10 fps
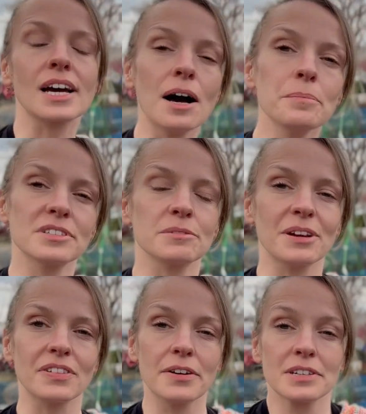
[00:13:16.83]
cut most of
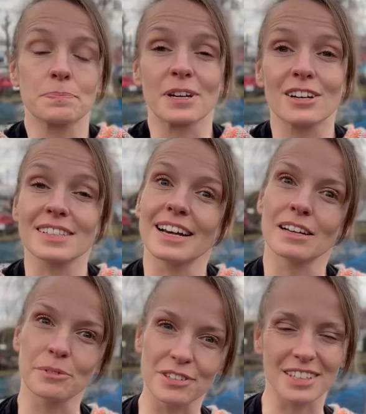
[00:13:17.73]
my flowers because I
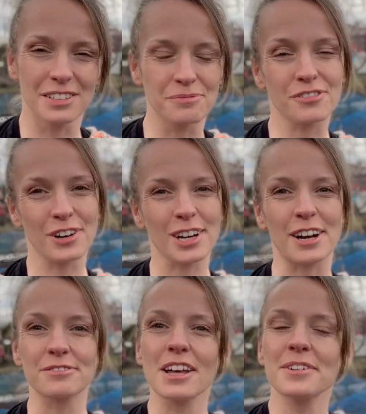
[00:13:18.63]
am using them for
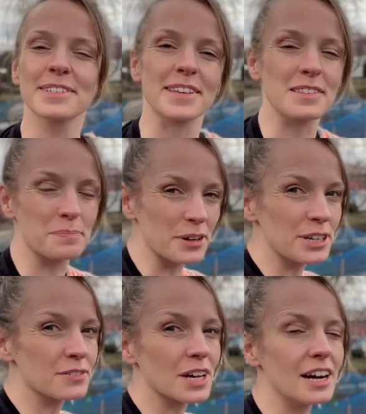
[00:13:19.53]
cut flowers. That's the
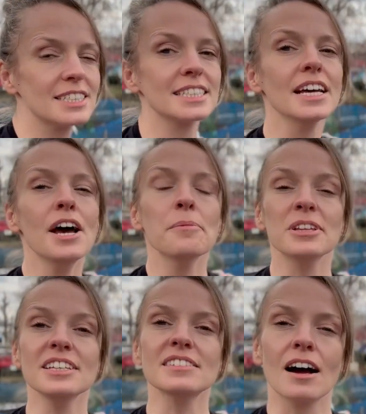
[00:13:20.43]
point of the garden.
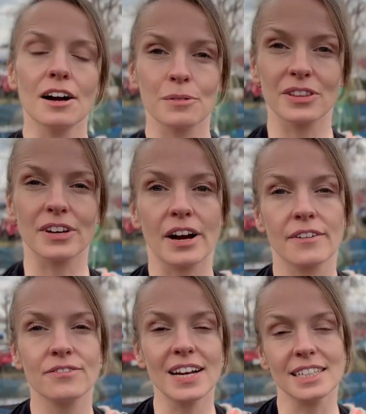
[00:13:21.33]
But these are ones that
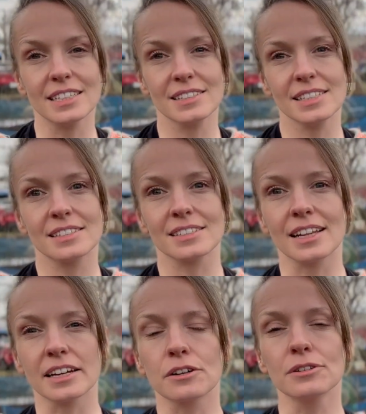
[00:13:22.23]
are very easy to
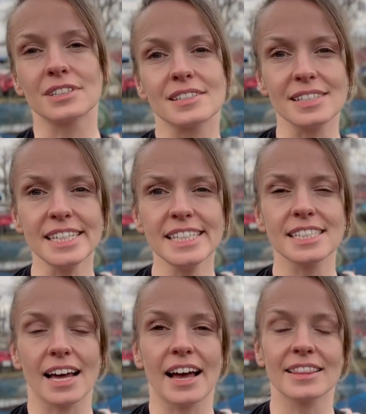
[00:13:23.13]
let go to
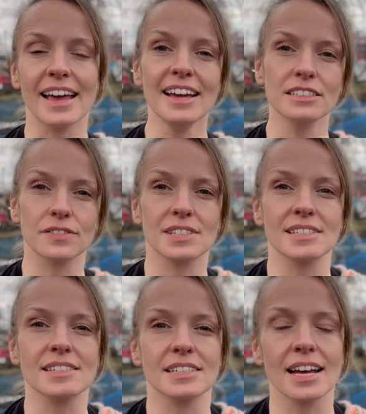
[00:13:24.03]
seed at the end of the
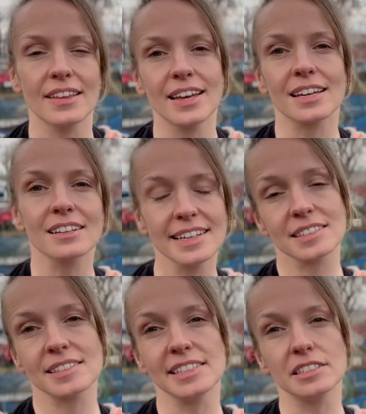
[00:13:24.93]
season and then collect
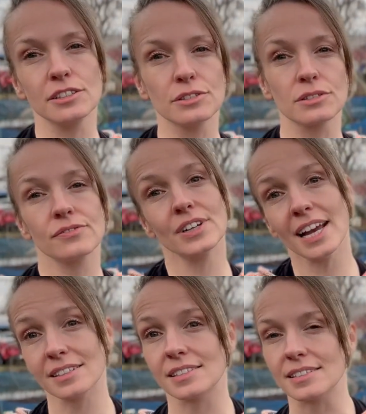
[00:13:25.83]
the seed to use for
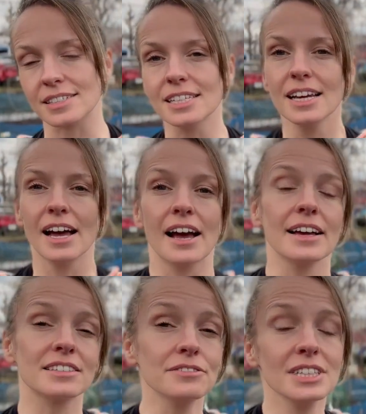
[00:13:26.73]
next season.
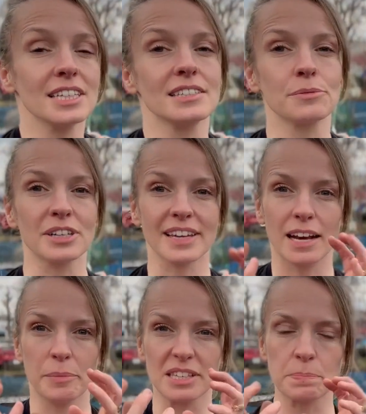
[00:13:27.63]
It's a really easy one. They
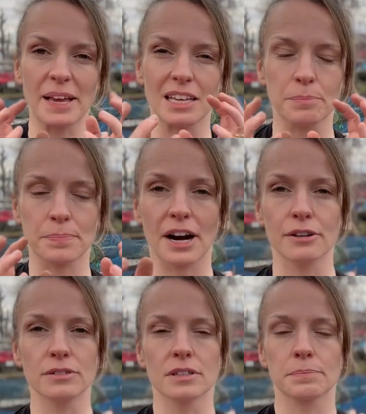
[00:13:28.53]
kind of make spiky
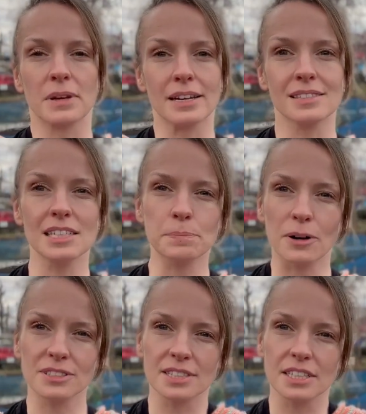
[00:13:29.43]
brown seed
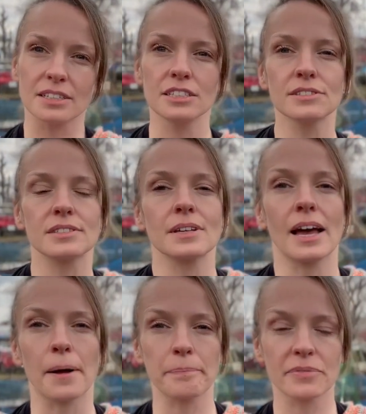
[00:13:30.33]
pods that you can use.
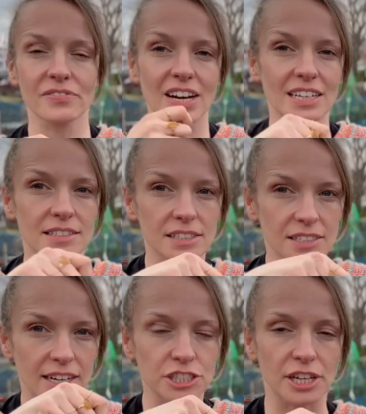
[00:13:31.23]
Very easy
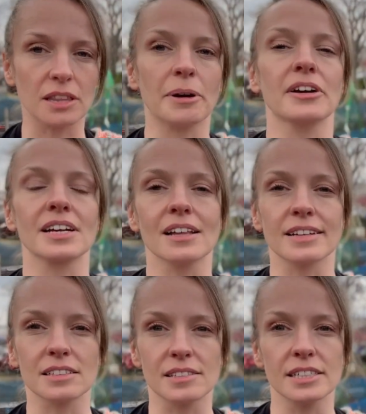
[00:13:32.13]
to kind of shake them out and
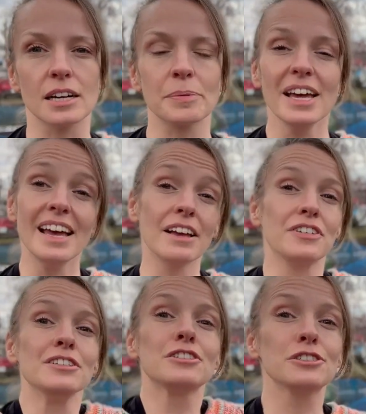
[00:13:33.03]
collect the seed up. If
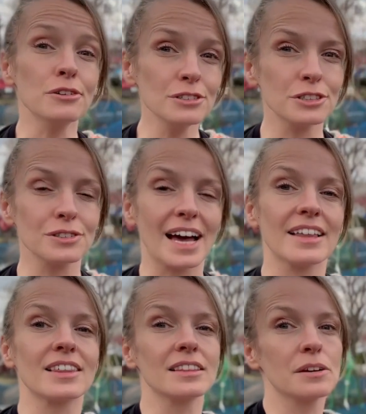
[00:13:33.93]
you don't do
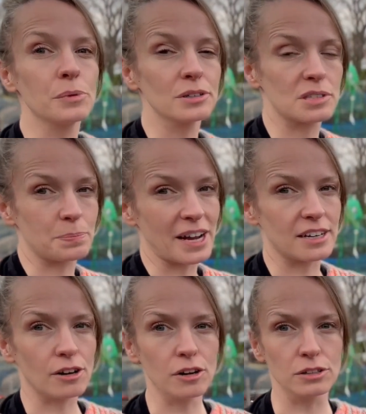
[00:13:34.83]
that, then they will
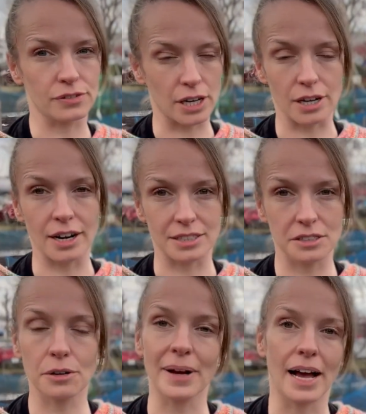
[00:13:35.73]
spread all over your
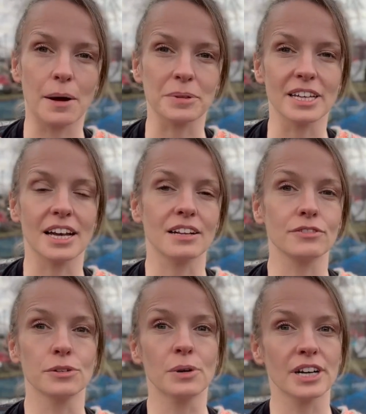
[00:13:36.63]
garden quite happily. And
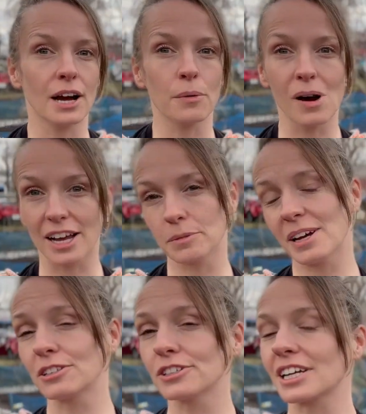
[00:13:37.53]
if you want a wild
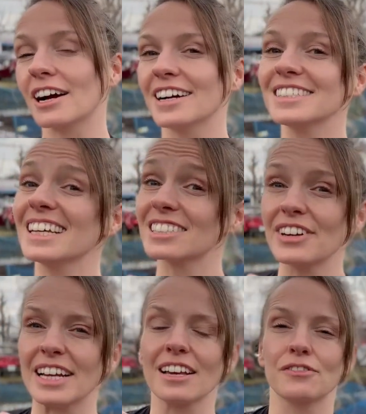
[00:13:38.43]
meadow looking garden, that's
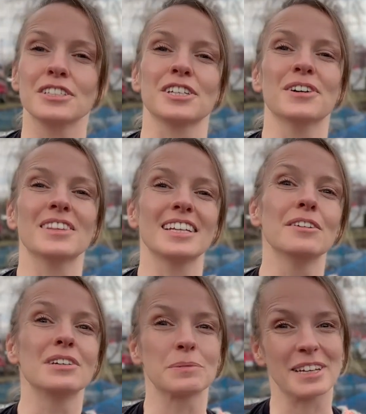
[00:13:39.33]
great. If you don't, then
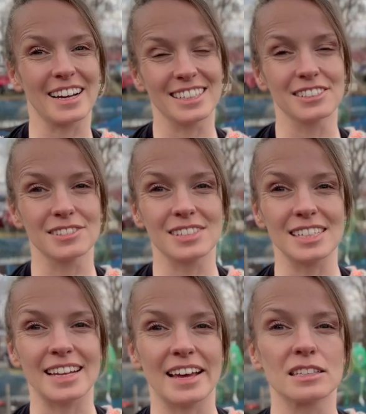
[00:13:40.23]
you want to be cutting those
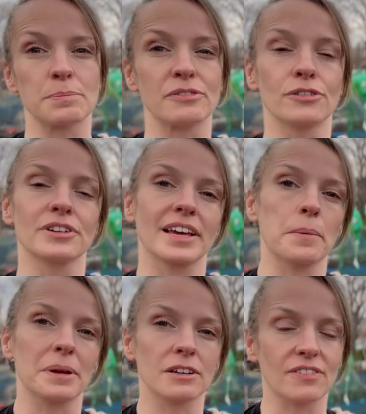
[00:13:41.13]
seed heads before they
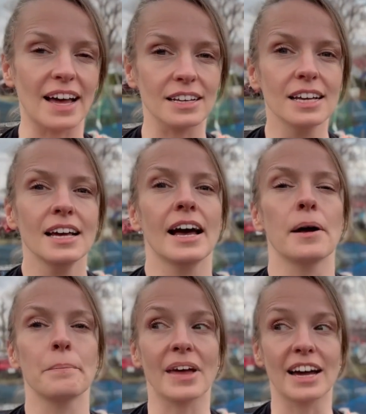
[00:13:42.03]
get big and fat
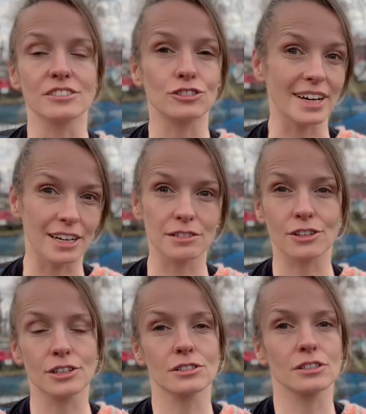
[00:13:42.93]
and dry out,
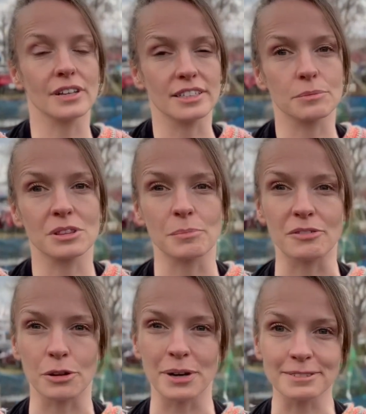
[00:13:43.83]
or you'll end up with them
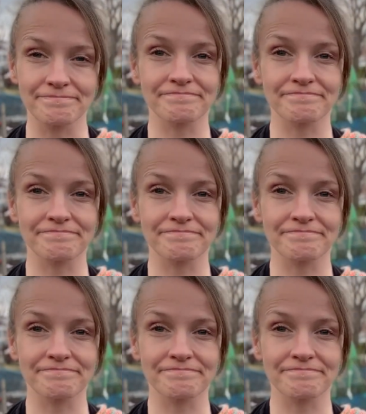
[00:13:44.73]
everywhere.